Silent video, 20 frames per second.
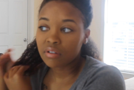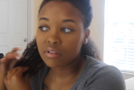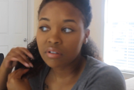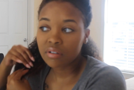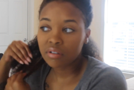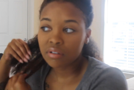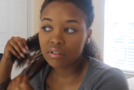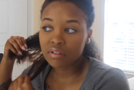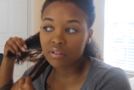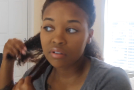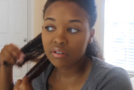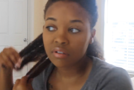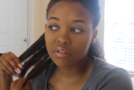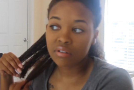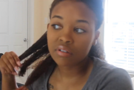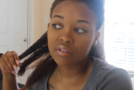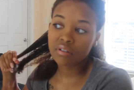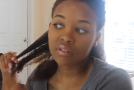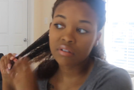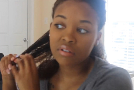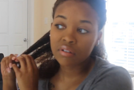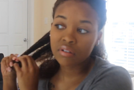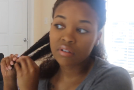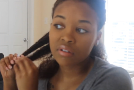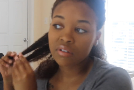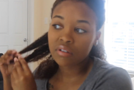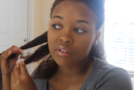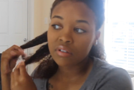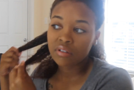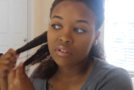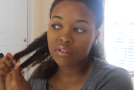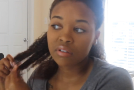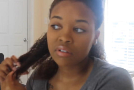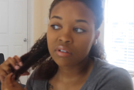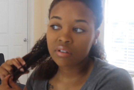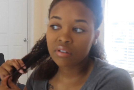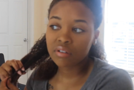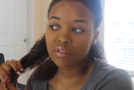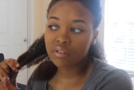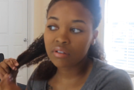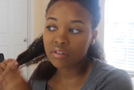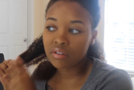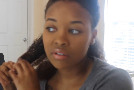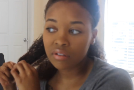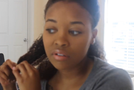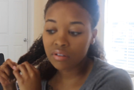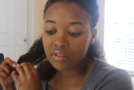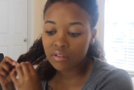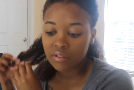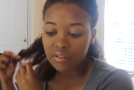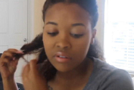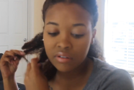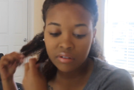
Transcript: [no speech]